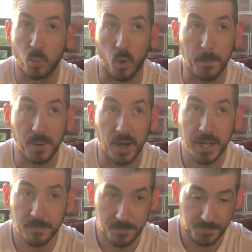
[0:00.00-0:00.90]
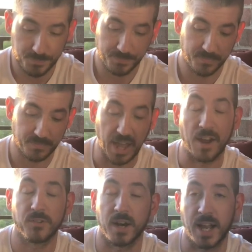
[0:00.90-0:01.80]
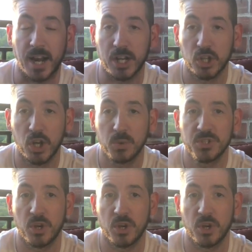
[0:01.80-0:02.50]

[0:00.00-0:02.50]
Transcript: one putting after I got it close,